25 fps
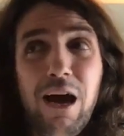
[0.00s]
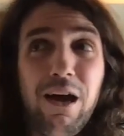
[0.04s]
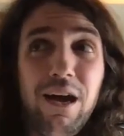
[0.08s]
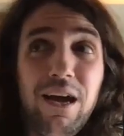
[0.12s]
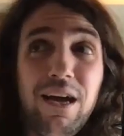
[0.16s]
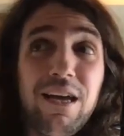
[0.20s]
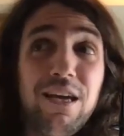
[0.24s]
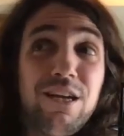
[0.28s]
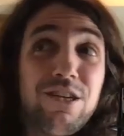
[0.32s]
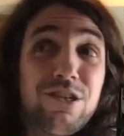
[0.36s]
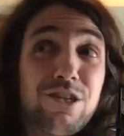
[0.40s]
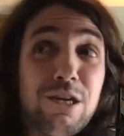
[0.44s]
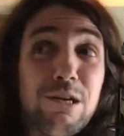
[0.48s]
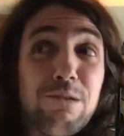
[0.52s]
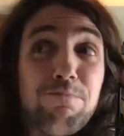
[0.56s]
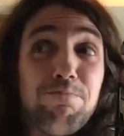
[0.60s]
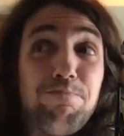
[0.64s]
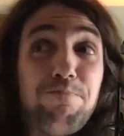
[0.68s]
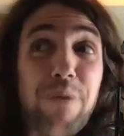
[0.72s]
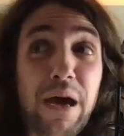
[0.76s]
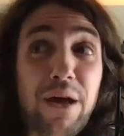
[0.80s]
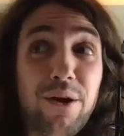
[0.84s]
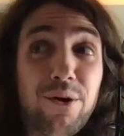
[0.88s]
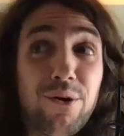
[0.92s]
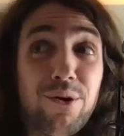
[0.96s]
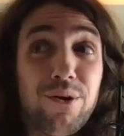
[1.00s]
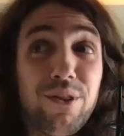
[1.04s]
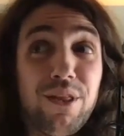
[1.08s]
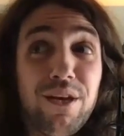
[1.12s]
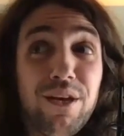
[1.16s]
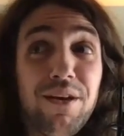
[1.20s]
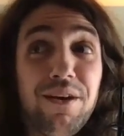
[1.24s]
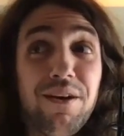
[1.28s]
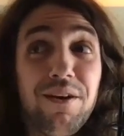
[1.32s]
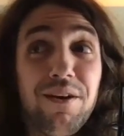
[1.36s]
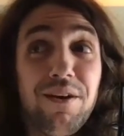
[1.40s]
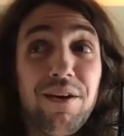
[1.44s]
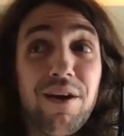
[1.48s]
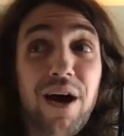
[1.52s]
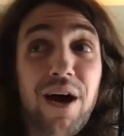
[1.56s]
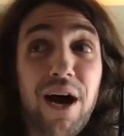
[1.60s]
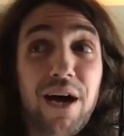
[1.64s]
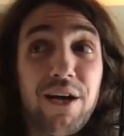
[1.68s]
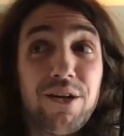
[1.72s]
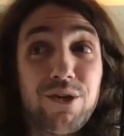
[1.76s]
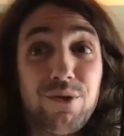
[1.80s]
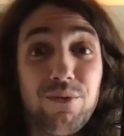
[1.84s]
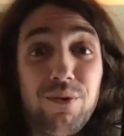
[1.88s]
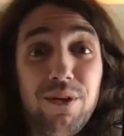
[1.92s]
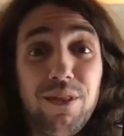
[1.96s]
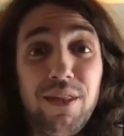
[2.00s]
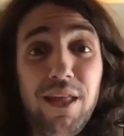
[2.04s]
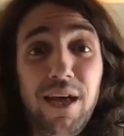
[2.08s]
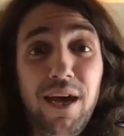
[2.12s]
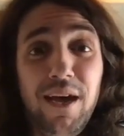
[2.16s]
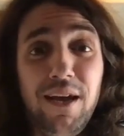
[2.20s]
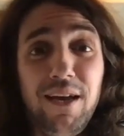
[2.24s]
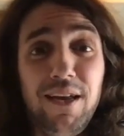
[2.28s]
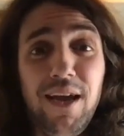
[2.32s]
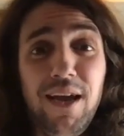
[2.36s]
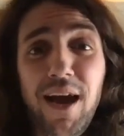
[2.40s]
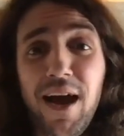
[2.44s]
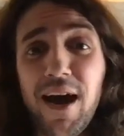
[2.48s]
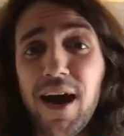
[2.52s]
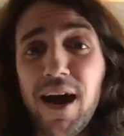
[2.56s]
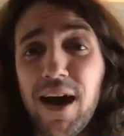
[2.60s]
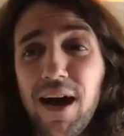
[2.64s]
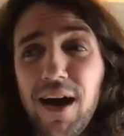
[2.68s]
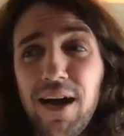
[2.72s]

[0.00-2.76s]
Is it better than not doing that? Yeah.